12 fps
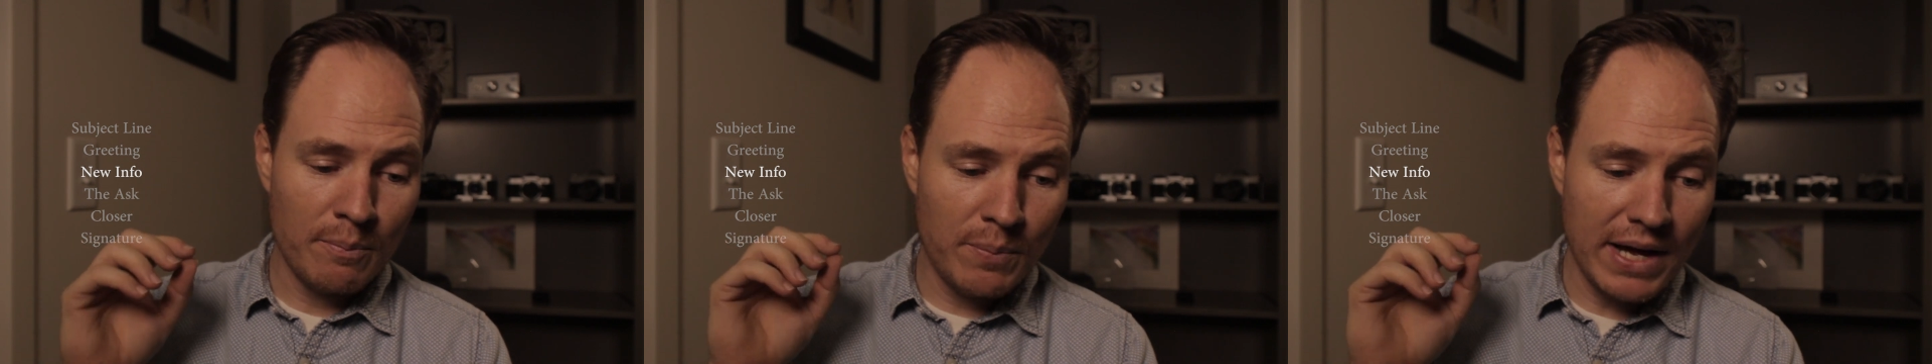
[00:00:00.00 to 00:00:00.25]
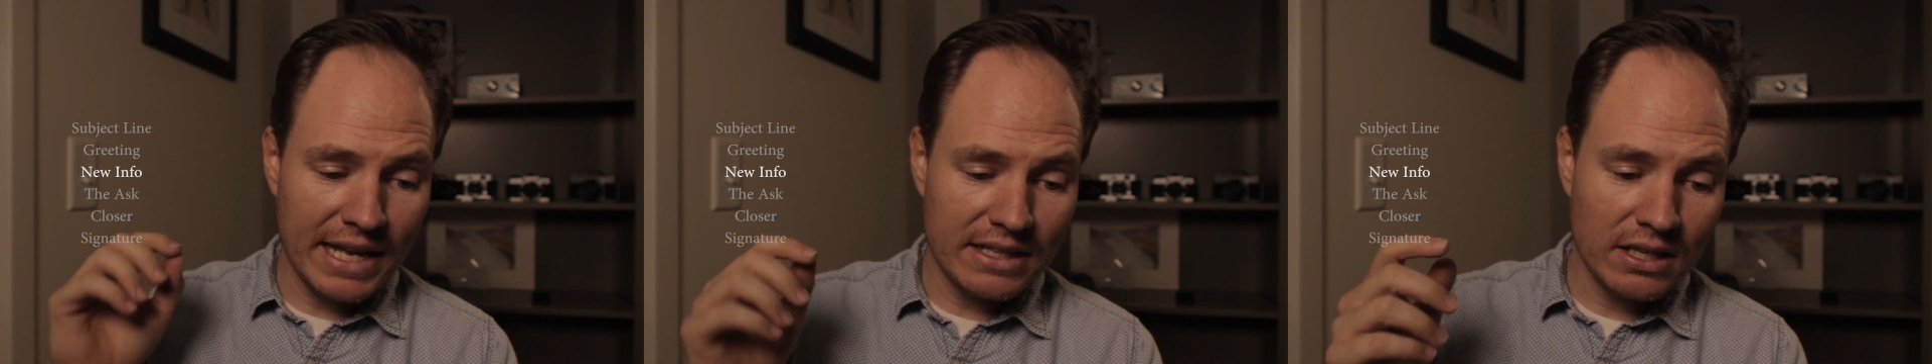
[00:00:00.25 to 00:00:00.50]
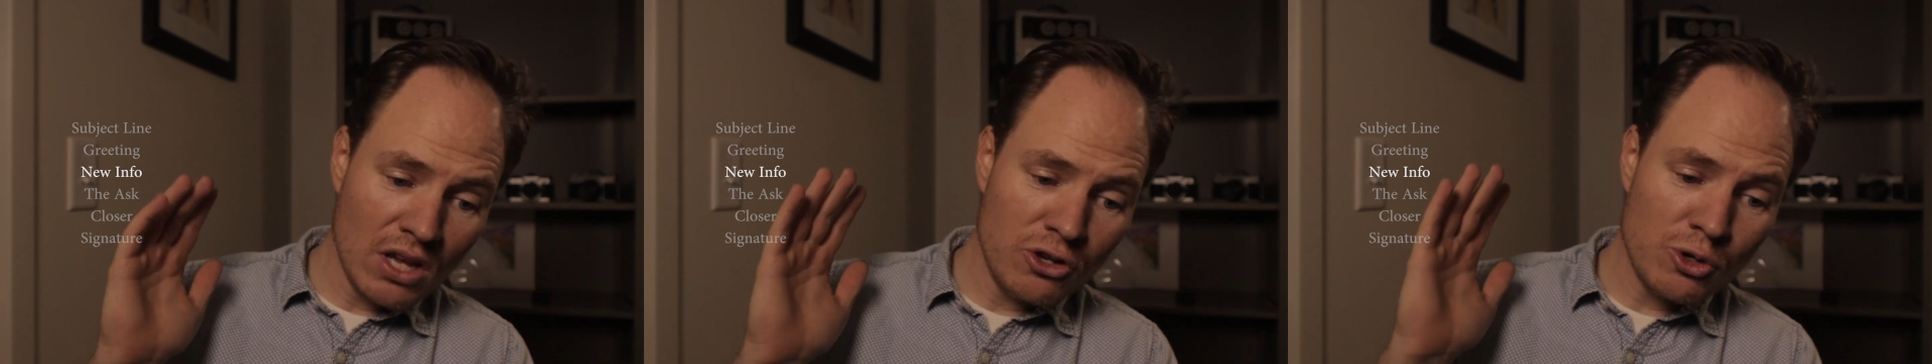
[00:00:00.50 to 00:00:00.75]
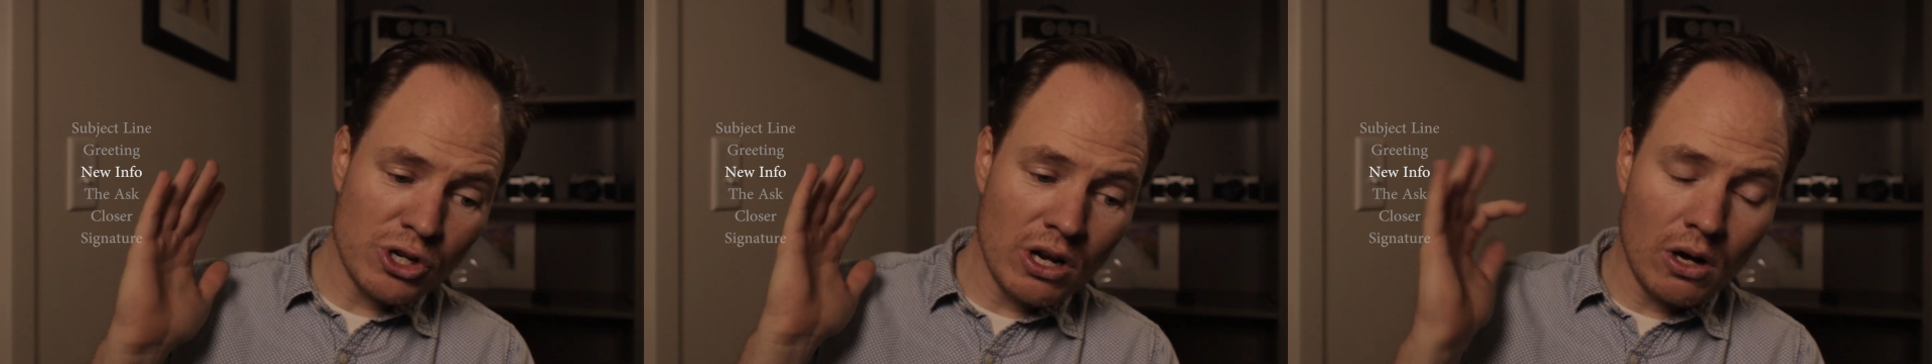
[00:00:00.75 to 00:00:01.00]
But
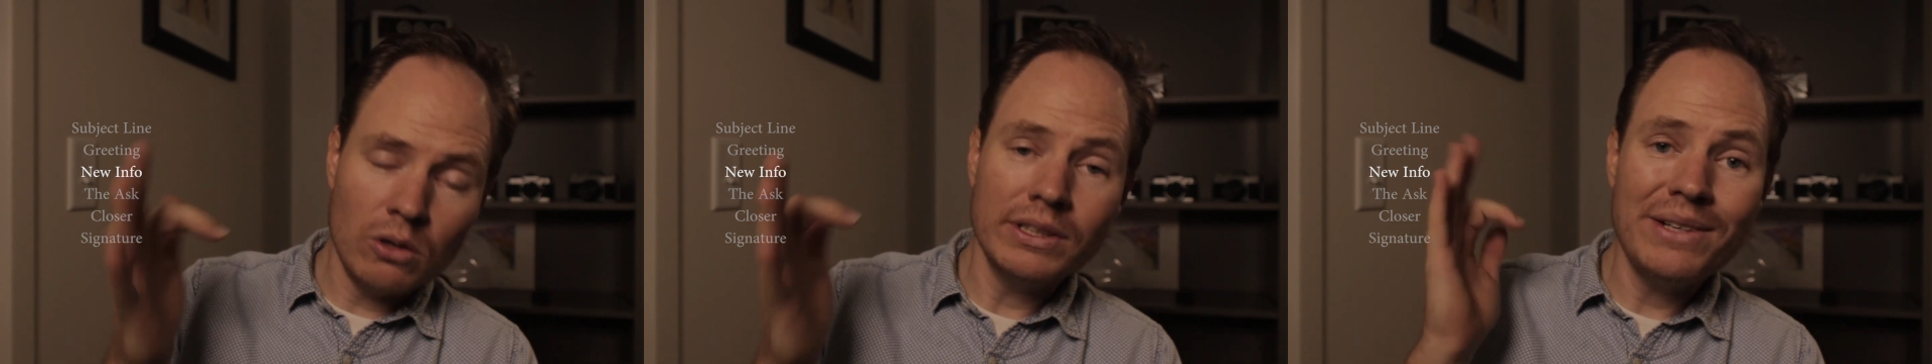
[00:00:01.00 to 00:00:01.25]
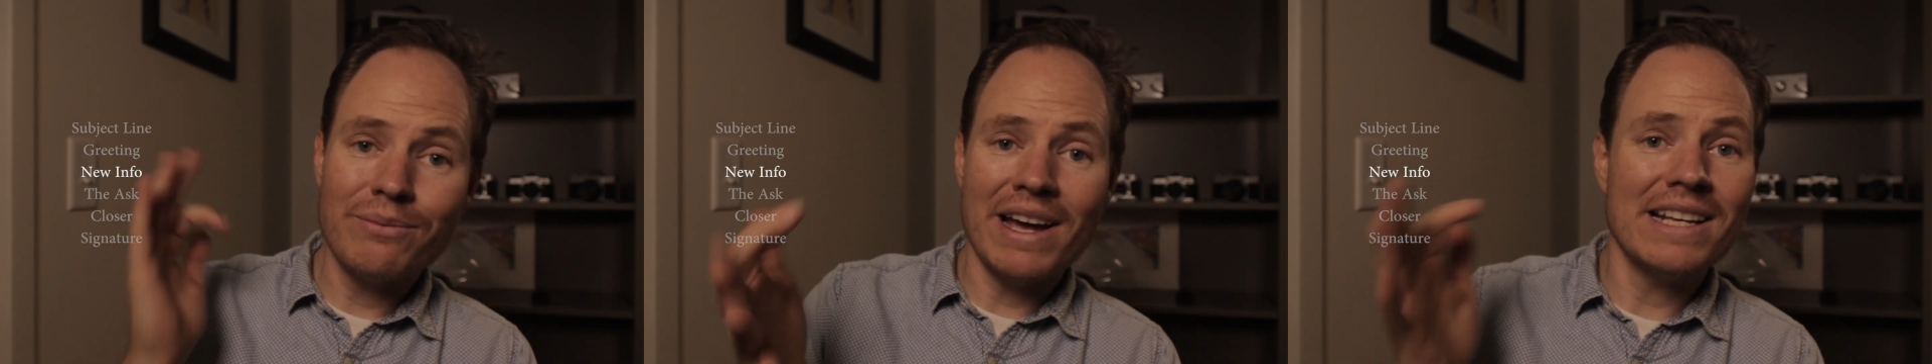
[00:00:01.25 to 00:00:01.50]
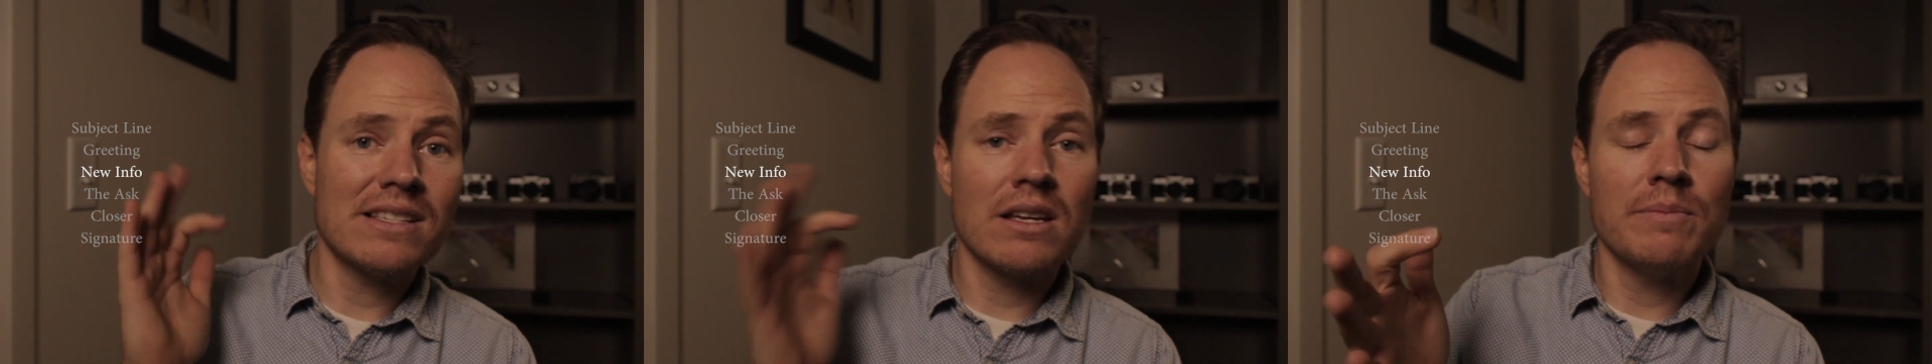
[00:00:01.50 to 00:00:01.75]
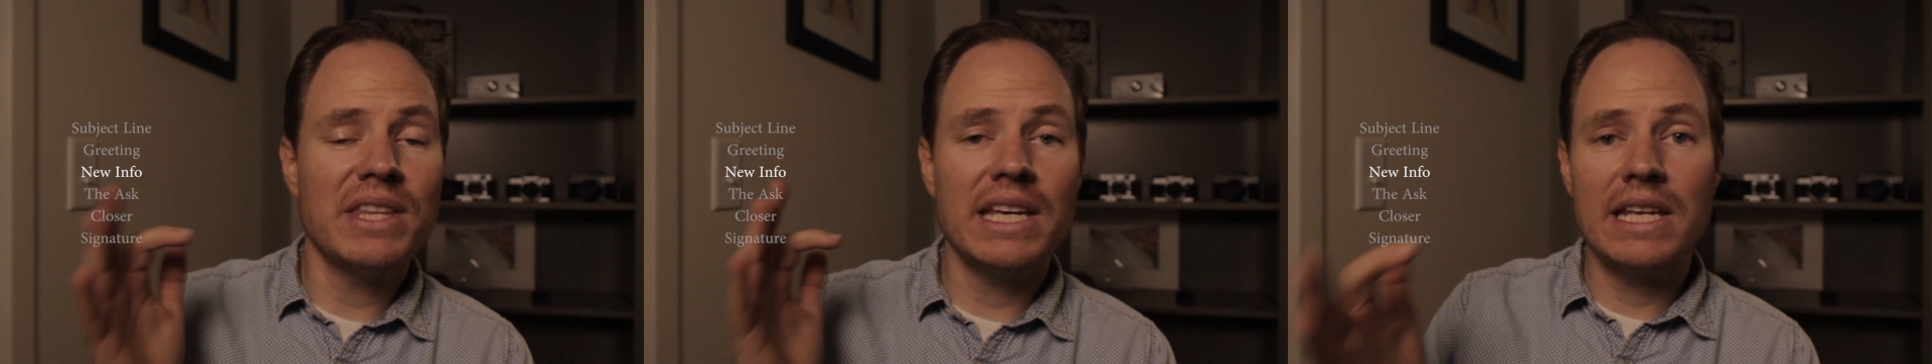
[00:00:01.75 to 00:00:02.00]
you should only write
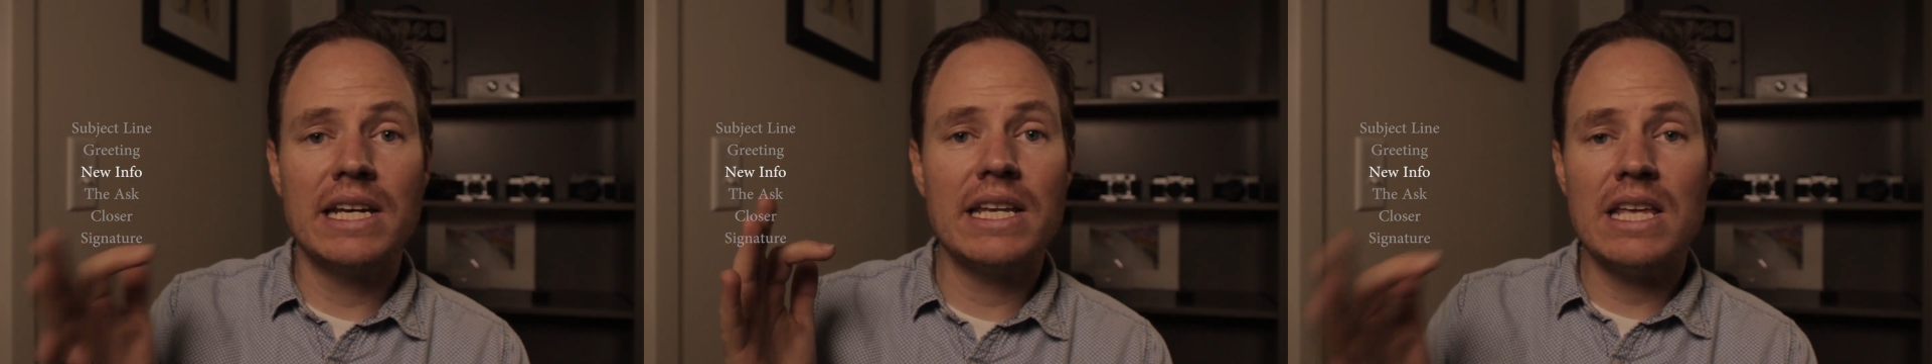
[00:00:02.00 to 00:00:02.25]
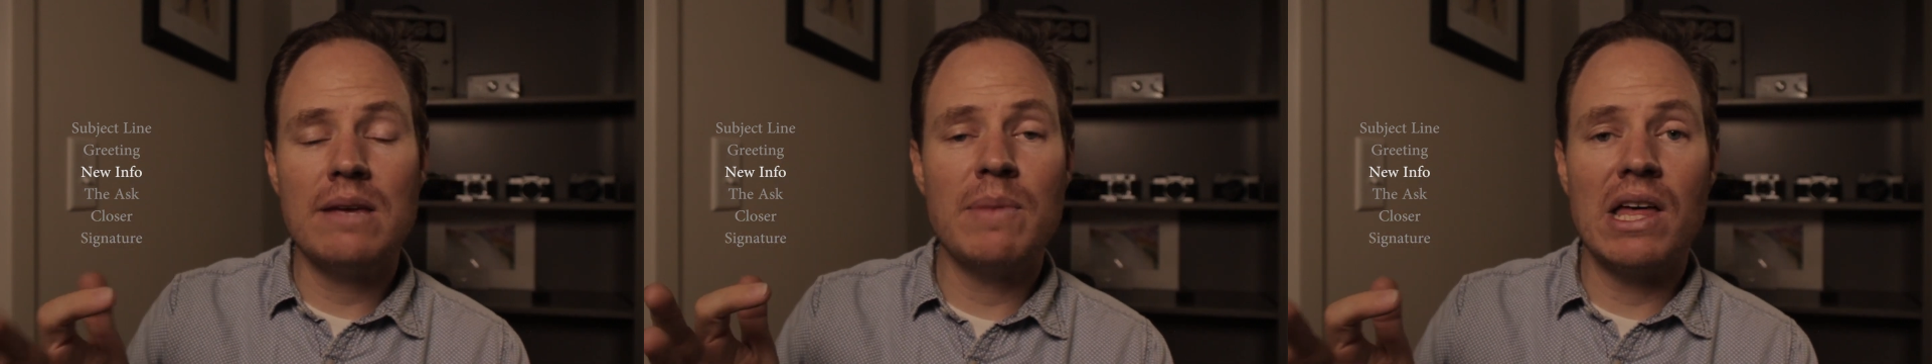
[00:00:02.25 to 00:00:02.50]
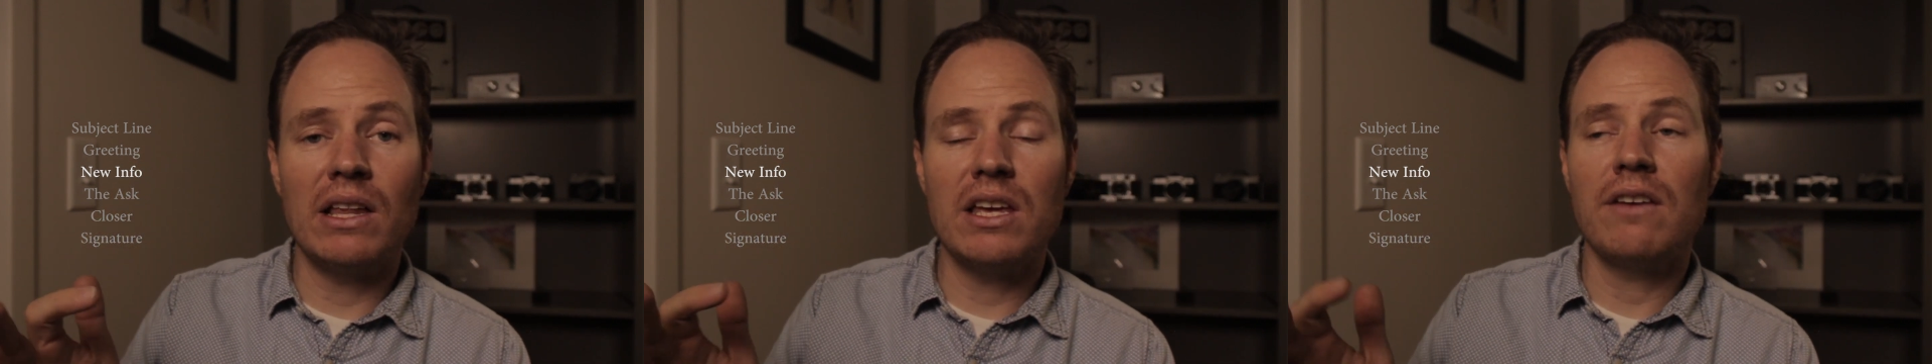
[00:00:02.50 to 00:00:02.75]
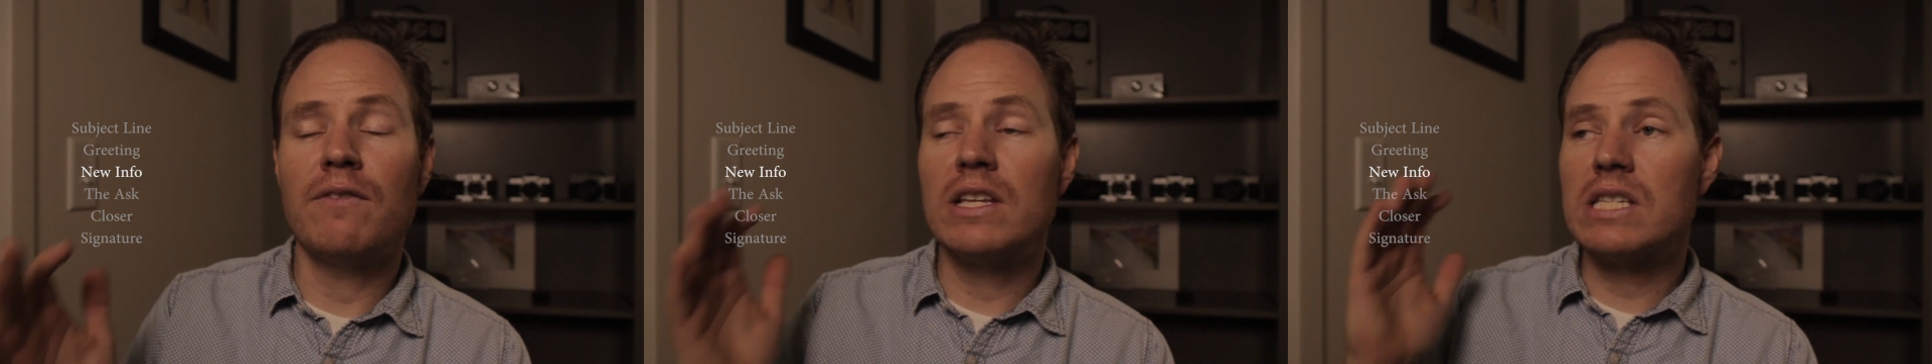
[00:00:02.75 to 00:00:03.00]
something in an email
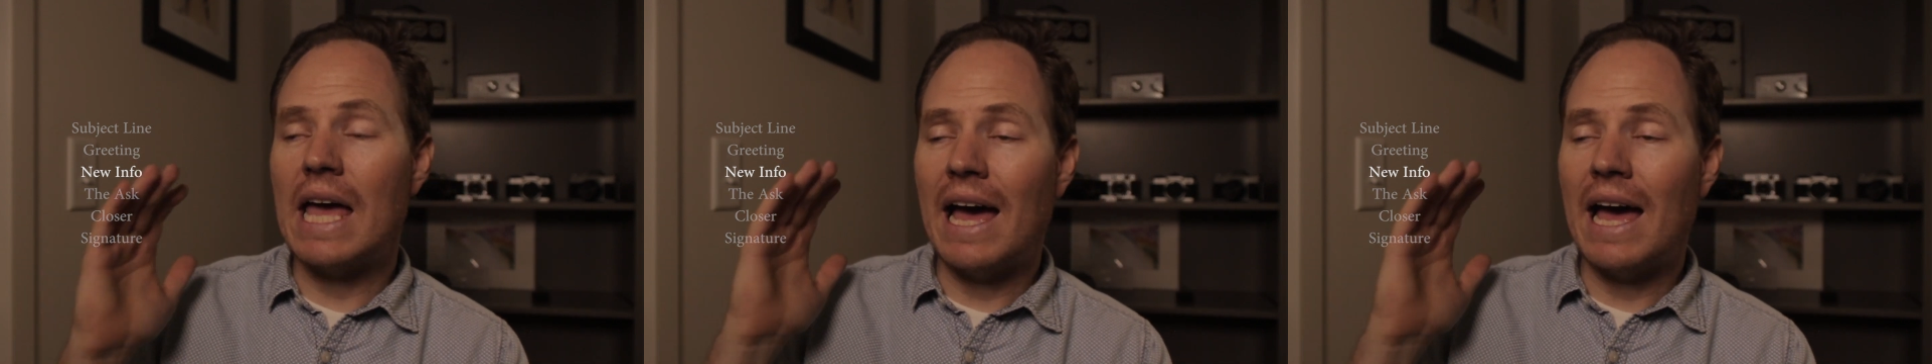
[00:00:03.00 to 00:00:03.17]
if it's